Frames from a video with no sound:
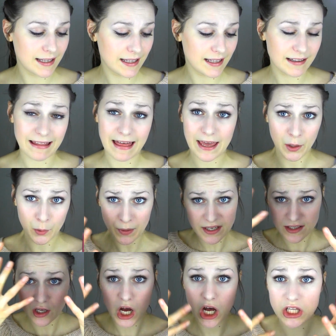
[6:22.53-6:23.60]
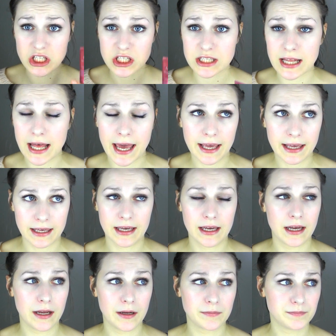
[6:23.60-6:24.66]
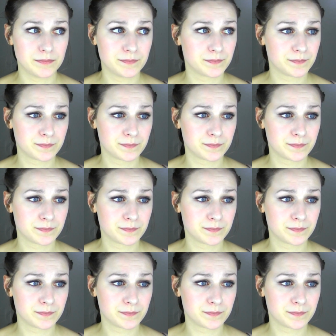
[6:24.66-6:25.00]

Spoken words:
like red dots, like yeah,